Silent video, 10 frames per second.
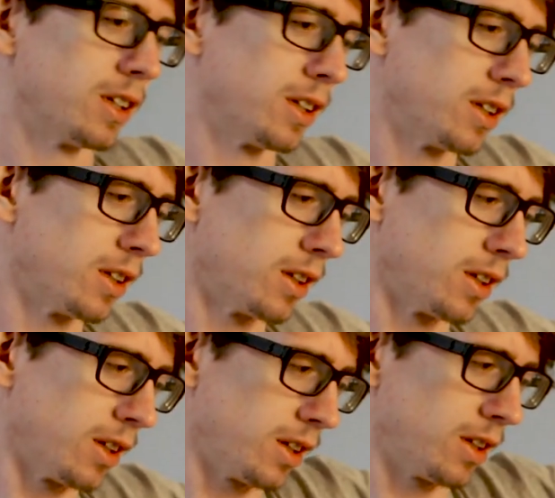
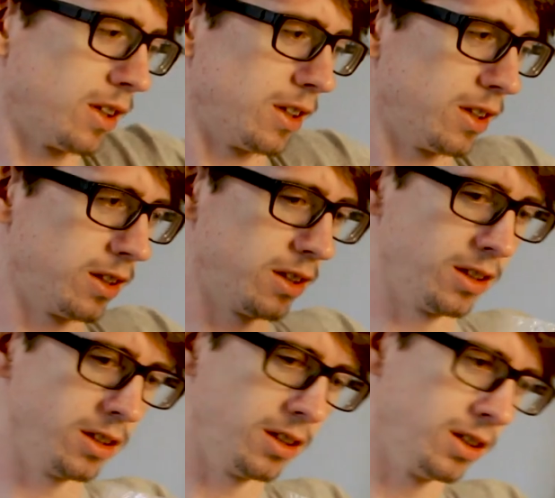
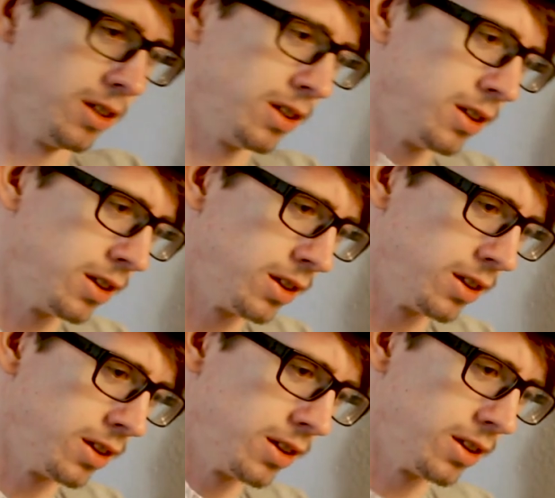
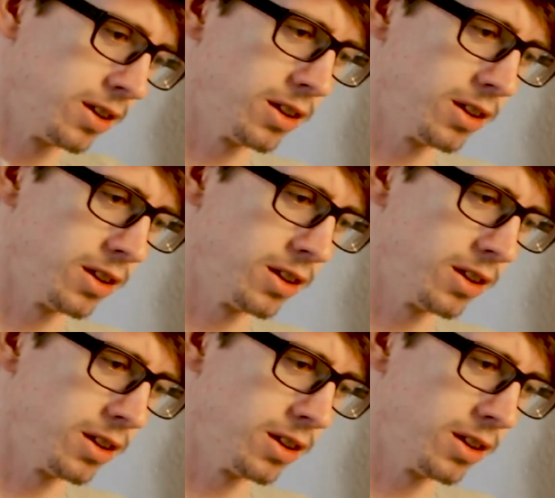(no one is talking)